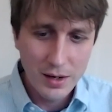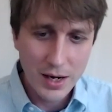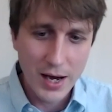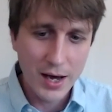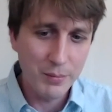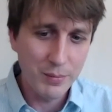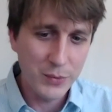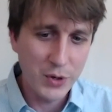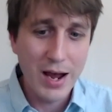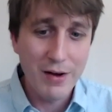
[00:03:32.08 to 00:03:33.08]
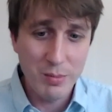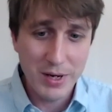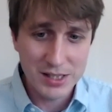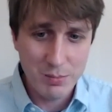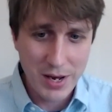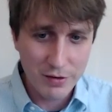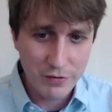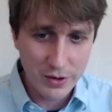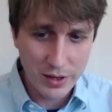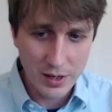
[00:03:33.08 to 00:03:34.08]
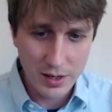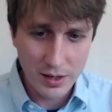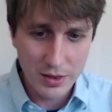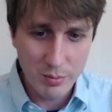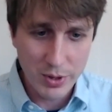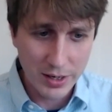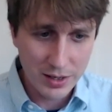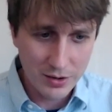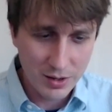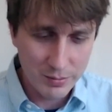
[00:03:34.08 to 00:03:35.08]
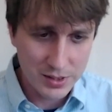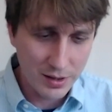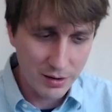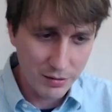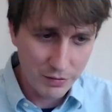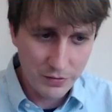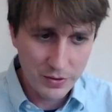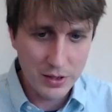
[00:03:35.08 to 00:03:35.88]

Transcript: have the biggest bang for the buck in terms of